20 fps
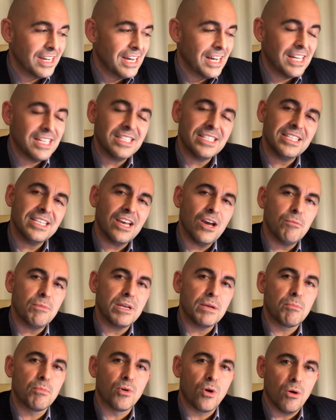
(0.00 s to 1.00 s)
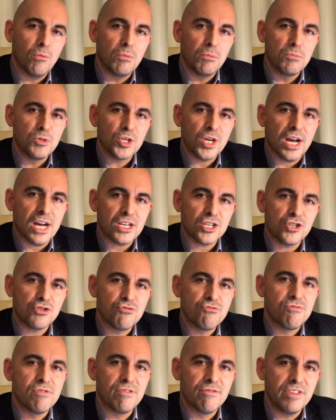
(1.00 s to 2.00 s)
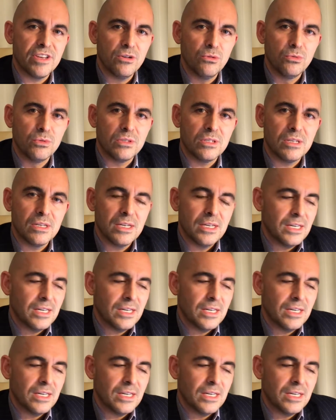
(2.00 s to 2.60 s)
and see how many problems you actually revealed.